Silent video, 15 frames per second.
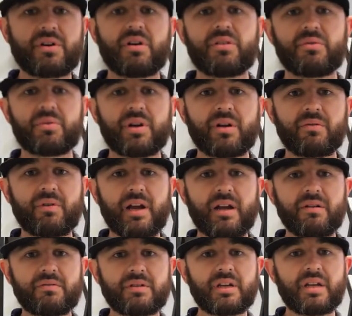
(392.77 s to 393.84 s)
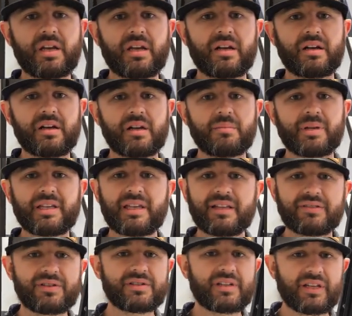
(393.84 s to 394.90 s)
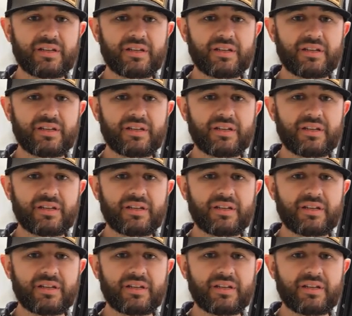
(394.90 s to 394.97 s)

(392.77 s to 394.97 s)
all the way around um, again, just